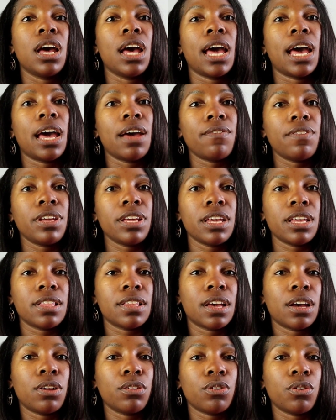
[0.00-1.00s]
Having
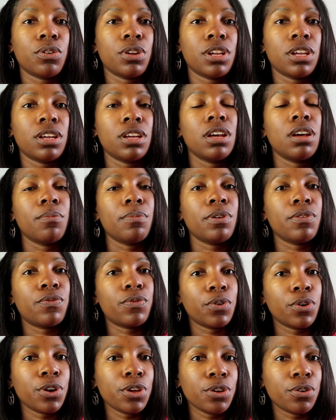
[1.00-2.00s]
it downloaded
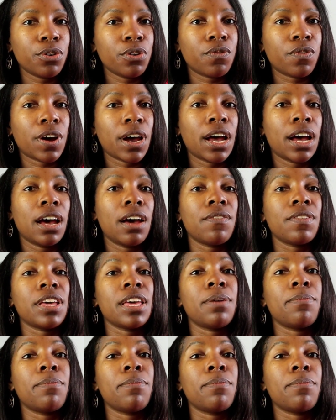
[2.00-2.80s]
before you arrive